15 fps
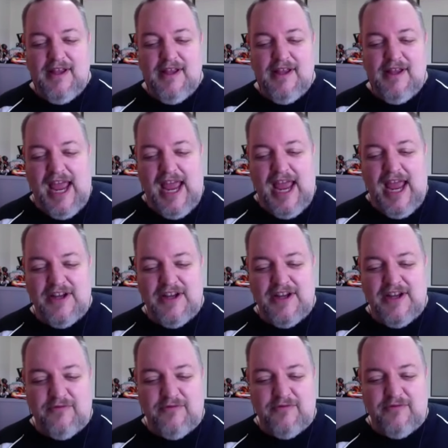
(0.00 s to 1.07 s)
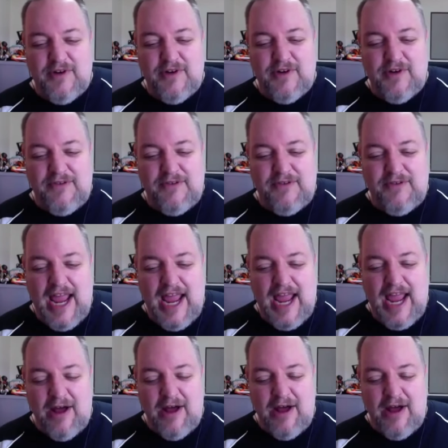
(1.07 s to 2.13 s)
yeah, so really fun hanging
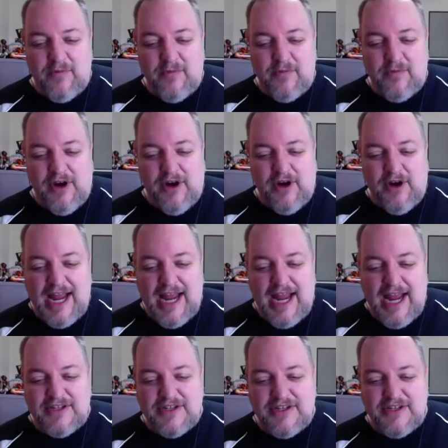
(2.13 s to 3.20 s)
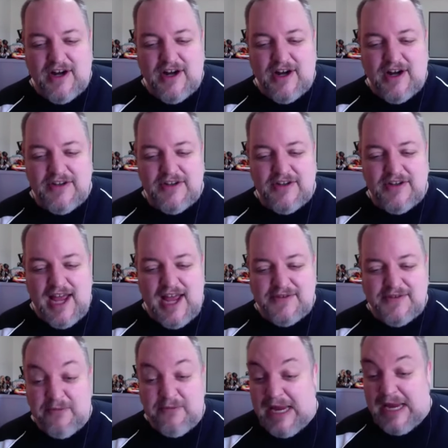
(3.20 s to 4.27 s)
out with your hangouts and talking to those guys.
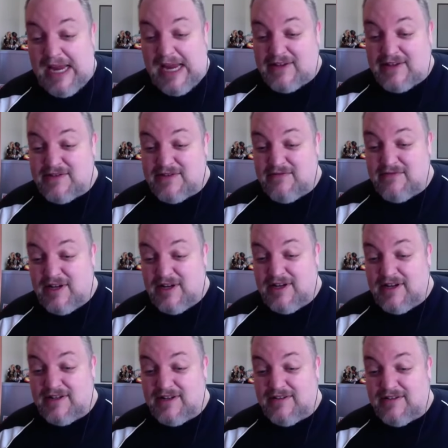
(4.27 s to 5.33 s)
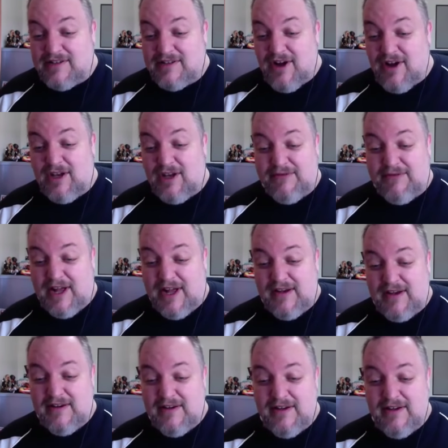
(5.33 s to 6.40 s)
For me, it's totally
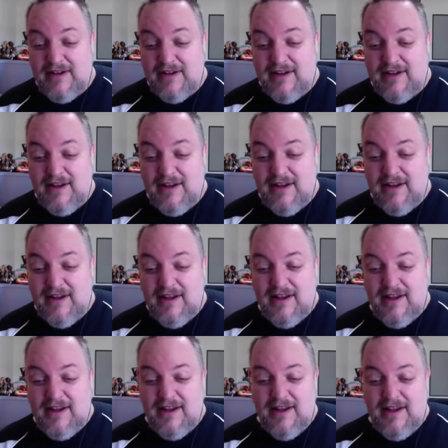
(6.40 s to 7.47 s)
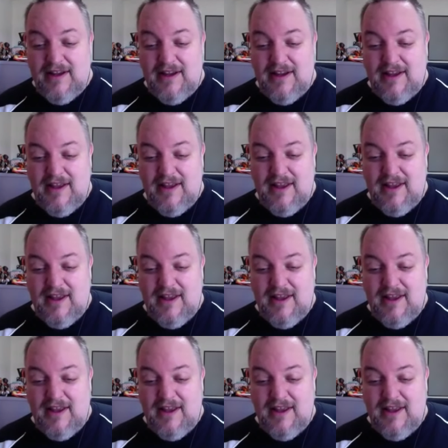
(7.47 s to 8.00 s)
fun. Cool.